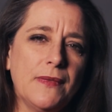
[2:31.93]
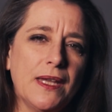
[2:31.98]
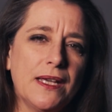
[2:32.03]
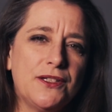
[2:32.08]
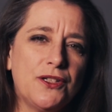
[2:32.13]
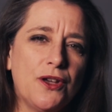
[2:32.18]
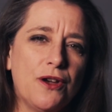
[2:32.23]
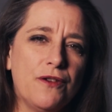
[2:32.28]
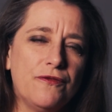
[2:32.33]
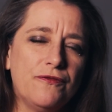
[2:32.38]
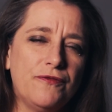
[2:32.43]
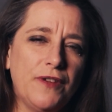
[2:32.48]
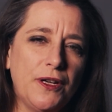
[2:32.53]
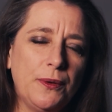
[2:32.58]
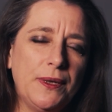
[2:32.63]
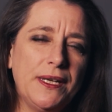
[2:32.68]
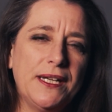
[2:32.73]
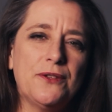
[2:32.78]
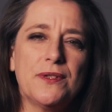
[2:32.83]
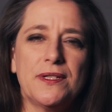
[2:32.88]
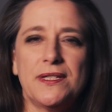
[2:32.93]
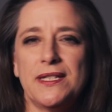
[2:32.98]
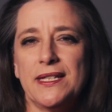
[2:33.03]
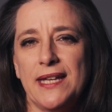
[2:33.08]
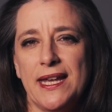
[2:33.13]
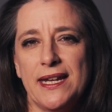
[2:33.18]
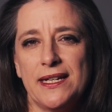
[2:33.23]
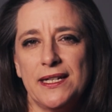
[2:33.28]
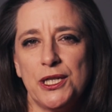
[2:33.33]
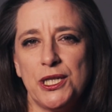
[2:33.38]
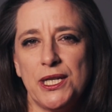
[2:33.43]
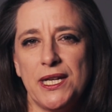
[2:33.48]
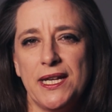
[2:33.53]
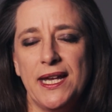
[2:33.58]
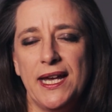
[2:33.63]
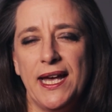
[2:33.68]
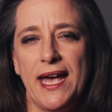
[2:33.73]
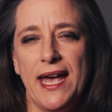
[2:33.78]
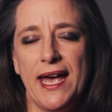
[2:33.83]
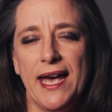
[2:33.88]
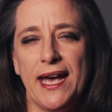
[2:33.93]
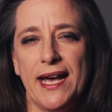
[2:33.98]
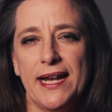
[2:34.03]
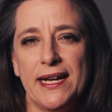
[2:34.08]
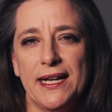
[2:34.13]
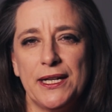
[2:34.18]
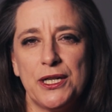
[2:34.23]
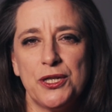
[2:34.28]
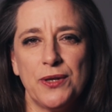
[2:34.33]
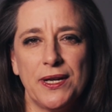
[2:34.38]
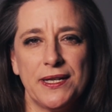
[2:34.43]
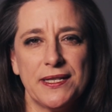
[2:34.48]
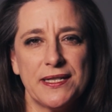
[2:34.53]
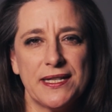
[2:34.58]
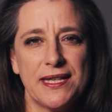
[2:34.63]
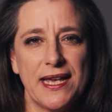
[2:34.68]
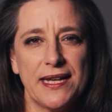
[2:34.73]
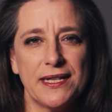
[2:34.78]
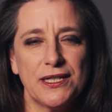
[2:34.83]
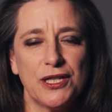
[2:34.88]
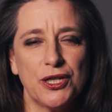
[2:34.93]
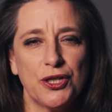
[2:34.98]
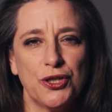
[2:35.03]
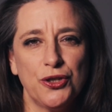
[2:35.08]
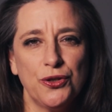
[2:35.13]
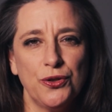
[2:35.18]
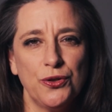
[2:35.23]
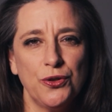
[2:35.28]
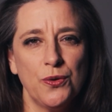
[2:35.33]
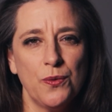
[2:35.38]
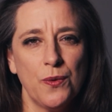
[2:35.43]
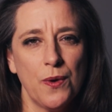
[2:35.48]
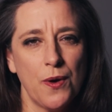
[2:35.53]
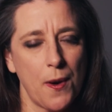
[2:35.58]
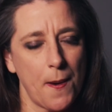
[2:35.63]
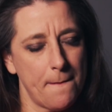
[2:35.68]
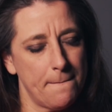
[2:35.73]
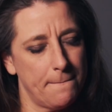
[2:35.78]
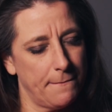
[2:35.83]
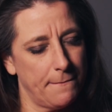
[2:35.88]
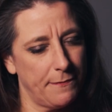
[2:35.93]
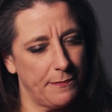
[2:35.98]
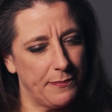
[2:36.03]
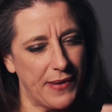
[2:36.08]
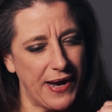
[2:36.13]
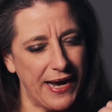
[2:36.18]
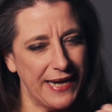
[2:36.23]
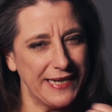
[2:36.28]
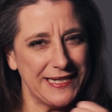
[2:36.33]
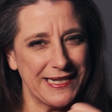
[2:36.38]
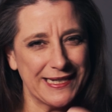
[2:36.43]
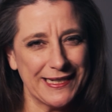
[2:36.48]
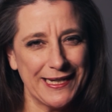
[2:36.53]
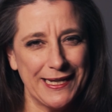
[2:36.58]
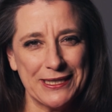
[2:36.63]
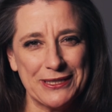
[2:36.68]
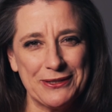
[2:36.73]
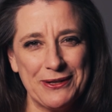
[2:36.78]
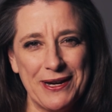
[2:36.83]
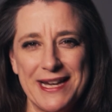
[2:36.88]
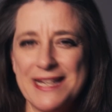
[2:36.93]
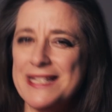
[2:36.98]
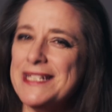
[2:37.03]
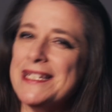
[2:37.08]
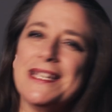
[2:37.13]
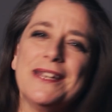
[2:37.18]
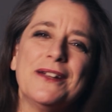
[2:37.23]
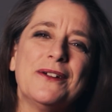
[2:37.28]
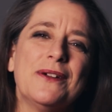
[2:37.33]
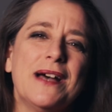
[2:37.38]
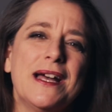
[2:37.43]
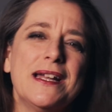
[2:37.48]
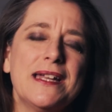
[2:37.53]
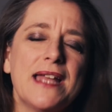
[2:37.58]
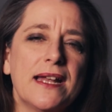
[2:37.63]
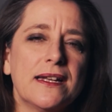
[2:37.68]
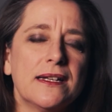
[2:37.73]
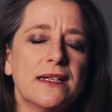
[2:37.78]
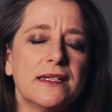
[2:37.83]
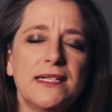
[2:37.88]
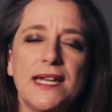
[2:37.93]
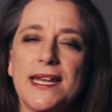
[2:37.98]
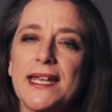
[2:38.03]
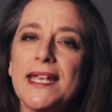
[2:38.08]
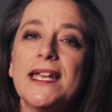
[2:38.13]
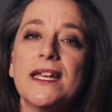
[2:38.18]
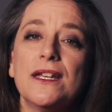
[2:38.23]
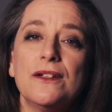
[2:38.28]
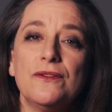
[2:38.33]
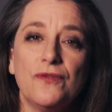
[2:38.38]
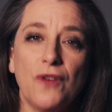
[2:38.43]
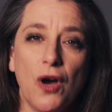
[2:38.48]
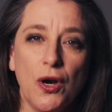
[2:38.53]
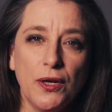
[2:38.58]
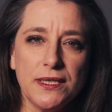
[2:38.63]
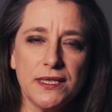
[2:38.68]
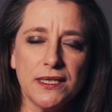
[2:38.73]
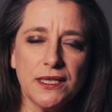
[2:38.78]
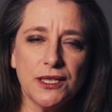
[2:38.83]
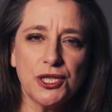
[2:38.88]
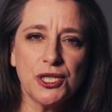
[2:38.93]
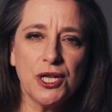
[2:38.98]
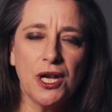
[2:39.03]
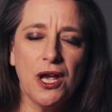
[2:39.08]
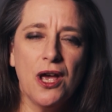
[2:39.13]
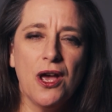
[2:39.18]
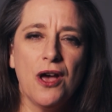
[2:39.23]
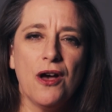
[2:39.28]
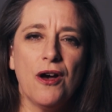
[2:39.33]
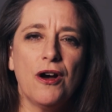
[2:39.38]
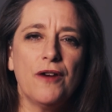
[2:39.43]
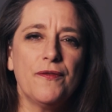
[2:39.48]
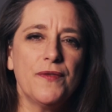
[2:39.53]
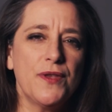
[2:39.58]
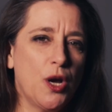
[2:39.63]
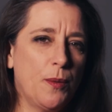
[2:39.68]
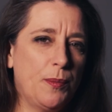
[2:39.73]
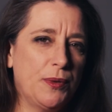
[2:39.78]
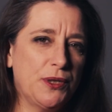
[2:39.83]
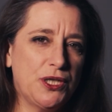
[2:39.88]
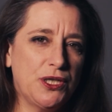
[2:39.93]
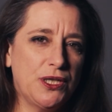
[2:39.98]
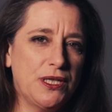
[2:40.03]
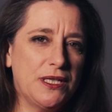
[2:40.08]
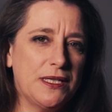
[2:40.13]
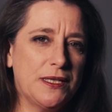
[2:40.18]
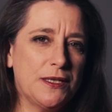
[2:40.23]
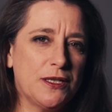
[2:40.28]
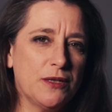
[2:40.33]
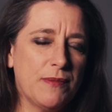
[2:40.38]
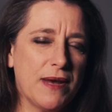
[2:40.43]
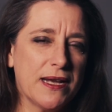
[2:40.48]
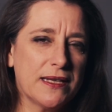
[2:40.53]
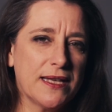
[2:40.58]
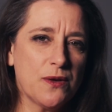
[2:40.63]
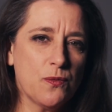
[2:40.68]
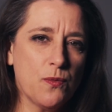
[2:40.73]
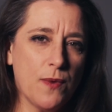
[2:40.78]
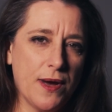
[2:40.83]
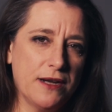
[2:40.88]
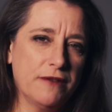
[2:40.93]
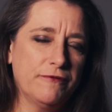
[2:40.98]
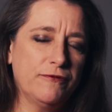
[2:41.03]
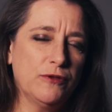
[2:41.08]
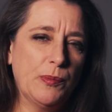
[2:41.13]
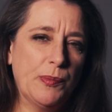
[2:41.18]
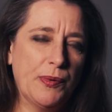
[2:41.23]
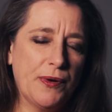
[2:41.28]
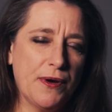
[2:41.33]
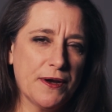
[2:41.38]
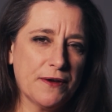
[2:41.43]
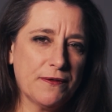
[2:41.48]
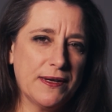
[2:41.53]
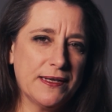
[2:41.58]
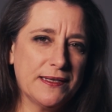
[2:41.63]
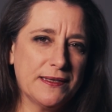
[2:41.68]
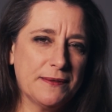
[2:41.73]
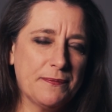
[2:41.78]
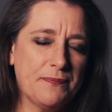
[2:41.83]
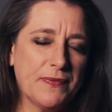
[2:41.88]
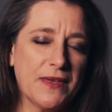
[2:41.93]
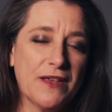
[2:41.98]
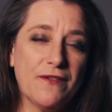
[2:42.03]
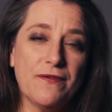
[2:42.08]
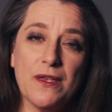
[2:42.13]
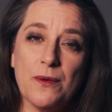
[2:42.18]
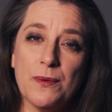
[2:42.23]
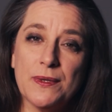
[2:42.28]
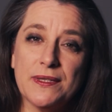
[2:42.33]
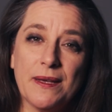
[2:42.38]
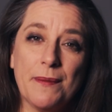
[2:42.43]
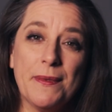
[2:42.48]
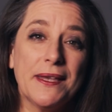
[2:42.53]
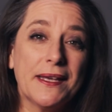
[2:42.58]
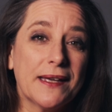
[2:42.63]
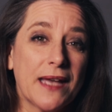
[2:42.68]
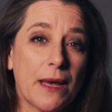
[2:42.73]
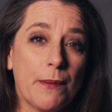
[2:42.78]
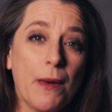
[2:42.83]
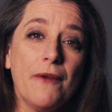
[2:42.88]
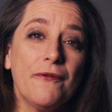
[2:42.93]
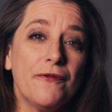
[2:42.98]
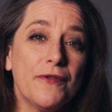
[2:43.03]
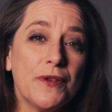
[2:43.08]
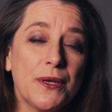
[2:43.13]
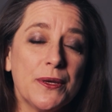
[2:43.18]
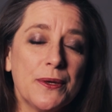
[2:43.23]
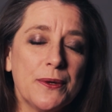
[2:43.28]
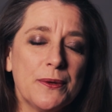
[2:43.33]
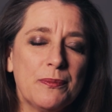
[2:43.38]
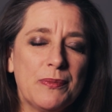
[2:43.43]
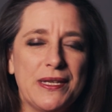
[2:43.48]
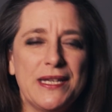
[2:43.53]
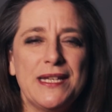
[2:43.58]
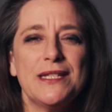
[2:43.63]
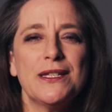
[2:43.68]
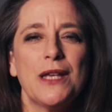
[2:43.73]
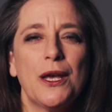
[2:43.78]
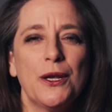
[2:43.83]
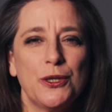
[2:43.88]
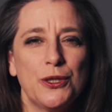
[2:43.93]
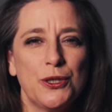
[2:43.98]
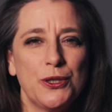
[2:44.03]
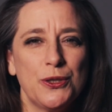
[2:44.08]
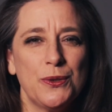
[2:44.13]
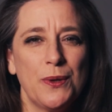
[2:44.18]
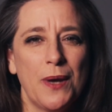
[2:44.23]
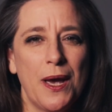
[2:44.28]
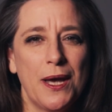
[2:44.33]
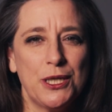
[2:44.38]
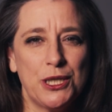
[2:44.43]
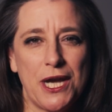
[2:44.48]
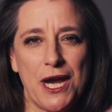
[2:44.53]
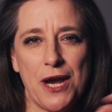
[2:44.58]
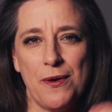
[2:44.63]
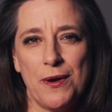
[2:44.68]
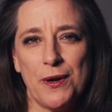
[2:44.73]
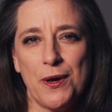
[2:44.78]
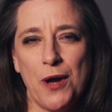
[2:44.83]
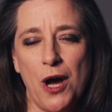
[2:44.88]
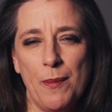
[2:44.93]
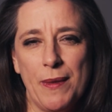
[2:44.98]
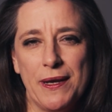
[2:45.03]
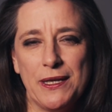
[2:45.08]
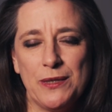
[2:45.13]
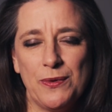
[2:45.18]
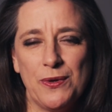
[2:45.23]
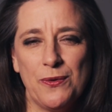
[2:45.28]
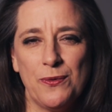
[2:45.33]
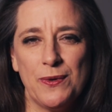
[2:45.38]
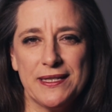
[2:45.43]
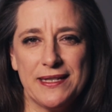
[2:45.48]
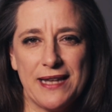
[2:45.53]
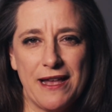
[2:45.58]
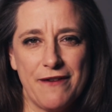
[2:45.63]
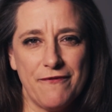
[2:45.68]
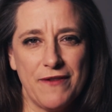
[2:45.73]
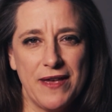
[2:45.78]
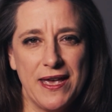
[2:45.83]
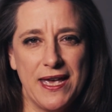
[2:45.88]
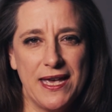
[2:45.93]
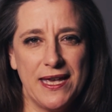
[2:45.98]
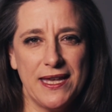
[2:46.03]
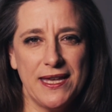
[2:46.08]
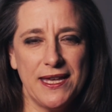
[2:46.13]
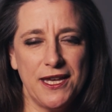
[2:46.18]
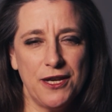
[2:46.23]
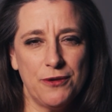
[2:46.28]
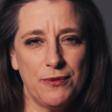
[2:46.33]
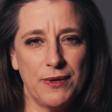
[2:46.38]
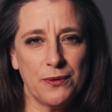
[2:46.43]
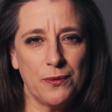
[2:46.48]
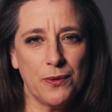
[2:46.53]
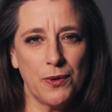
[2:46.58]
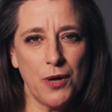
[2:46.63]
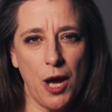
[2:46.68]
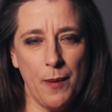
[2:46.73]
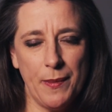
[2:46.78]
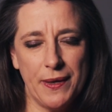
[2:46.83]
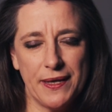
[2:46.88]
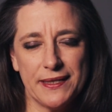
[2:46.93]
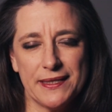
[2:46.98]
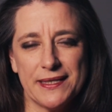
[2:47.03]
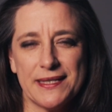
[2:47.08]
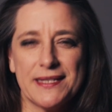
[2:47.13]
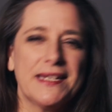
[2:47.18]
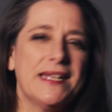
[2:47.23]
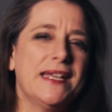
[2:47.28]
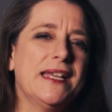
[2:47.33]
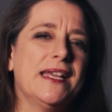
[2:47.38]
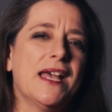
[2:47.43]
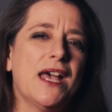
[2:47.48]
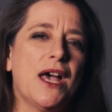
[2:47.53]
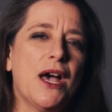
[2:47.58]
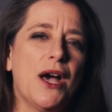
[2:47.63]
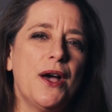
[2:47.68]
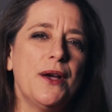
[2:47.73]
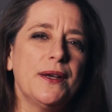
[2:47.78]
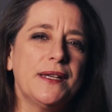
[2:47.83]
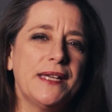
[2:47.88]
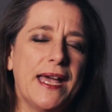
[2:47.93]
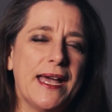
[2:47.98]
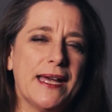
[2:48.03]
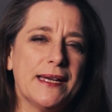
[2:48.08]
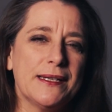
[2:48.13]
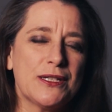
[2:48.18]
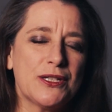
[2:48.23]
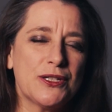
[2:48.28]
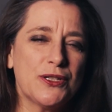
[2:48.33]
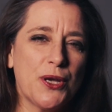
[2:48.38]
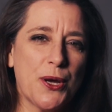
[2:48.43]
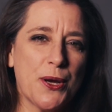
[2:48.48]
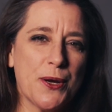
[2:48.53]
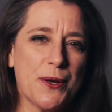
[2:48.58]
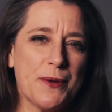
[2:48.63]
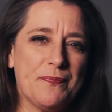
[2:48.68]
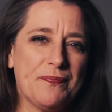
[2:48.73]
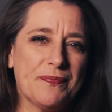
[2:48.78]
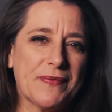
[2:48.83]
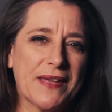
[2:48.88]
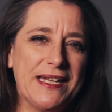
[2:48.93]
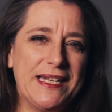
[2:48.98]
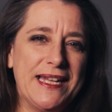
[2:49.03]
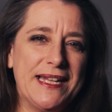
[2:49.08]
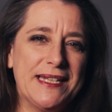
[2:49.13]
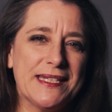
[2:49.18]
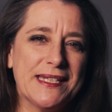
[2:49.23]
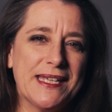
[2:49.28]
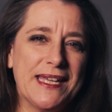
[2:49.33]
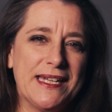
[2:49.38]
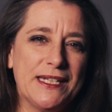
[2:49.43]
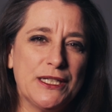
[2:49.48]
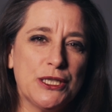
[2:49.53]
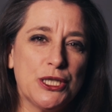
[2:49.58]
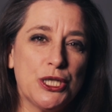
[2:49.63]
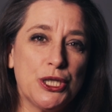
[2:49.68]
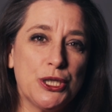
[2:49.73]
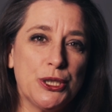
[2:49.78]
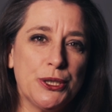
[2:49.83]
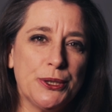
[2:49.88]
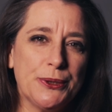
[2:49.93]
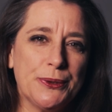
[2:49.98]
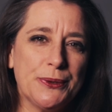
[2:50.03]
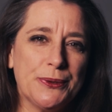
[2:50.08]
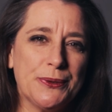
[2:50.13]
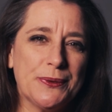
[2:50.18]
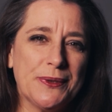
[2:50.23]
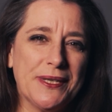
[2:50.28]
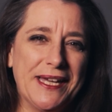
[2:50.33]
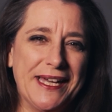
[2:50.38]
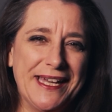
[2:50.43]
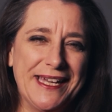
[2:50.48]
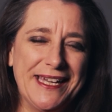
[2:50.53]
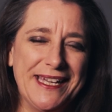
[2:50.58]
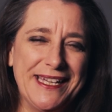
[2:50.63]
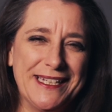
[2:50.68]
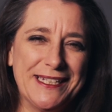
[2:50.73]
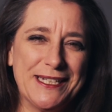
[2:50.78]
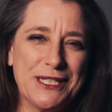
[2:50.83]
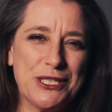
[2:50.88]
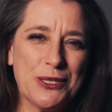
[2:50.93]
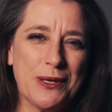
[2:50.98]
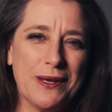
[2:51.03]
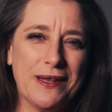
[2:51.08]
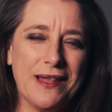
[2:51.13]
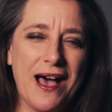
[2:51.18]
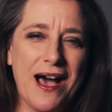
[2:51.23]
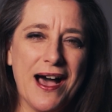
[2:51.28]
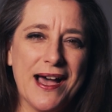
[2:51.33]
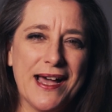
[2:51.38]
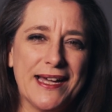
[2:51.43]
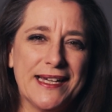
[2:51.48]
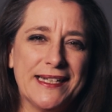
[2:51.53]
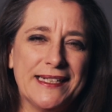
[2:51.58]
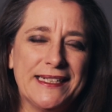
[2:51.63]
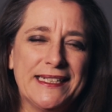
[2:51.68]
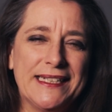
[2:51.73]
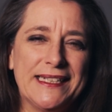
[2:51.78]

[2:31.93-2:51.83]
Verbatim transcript: So very interesting energy, and I trust that you were biting like crazy, all right, and taking advantage of the opportunity to make that wonderful progress. If there was something that came up for you, please do share a comment. We always love hearing your comments. Okay, so let's get into July.